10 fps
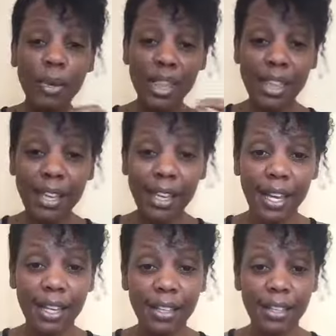we're
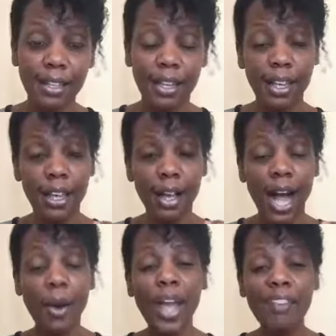thinking,
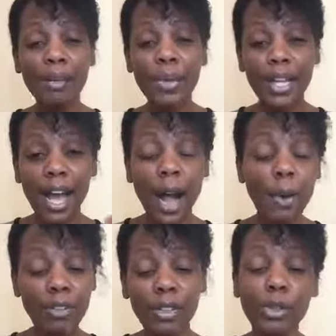however we,
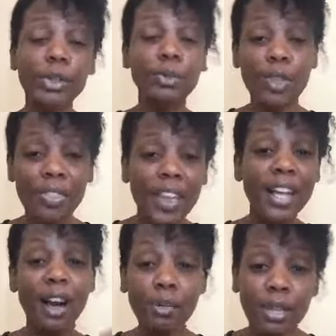however good we
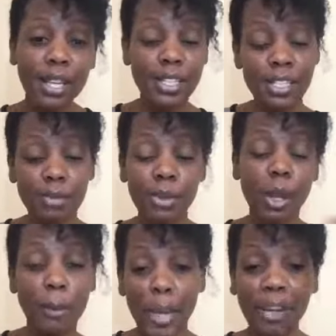think our relationship with
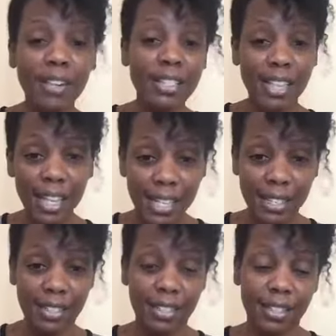our parents
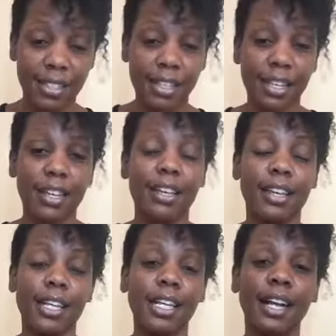is,
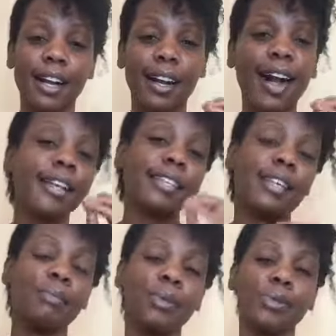God is
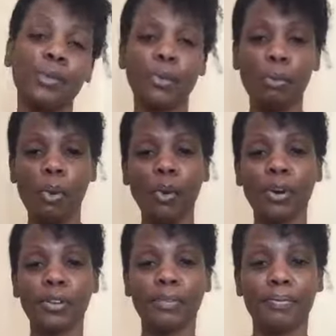able to do
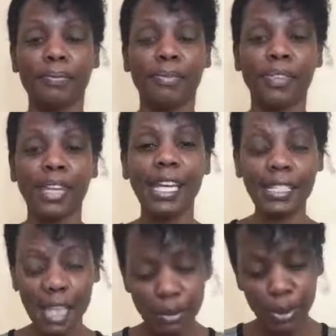more.
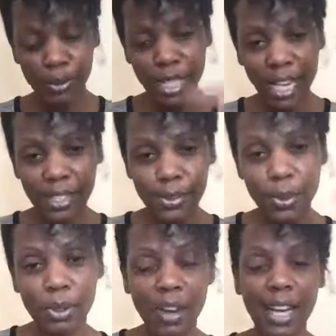He's able to take us to
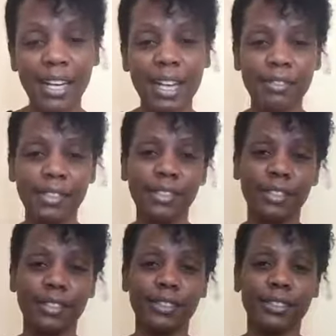a greater level.
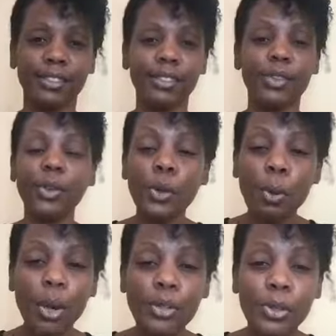Do you
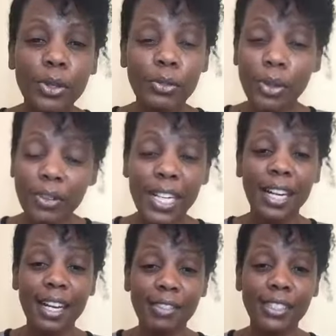want to go to a
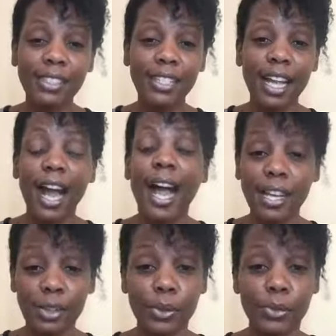greater level?
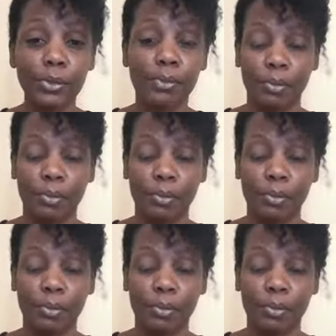I do.